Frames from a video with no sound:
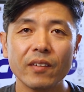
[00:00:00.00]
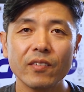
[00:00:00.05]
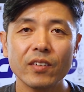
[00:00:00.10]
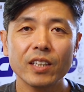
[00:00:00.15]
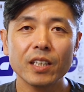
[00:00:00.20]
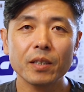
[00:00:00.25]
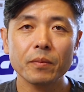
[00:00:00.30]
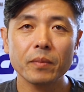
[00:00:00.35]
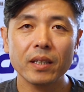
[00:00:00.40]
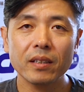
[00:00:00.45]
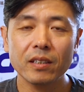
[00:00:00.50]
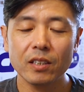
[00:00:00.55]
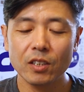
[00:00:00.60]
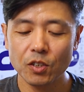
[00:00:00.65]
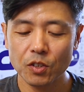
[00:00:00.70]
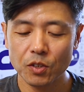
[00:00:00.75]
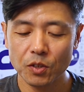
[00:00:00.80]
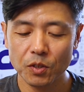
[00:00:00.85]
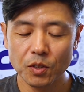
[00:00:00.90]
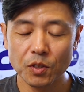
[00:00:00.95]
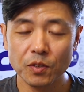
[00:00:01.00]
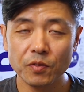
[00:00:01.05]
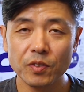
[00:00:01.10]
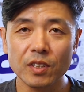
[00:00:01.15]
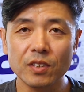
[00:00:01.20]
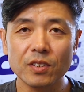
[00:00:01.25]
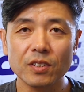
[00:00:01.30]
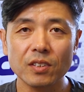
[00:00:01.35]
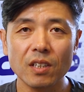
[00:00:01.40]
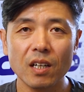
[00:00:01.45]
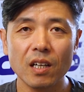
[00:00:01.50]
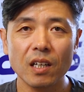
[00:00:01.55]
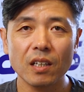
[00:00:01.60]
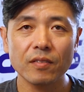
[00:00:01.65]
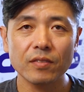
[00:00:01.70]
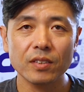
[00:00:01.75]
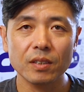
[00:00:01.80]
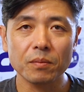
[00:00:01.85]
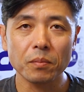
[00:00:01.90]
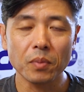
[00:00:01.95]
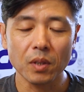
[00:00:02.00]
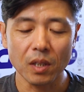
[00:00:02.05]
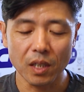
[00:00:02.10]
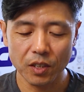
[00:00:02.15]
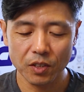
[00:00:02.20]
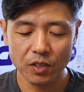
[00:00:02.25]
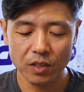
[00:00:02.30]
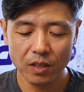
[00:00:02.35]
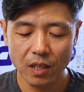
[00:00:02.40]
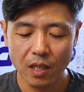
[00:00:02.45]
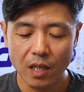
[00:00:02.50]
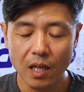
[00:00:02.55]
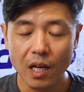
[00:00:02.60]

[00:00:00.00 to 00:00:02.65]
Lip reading: Everything about these shoes feels soft and plush.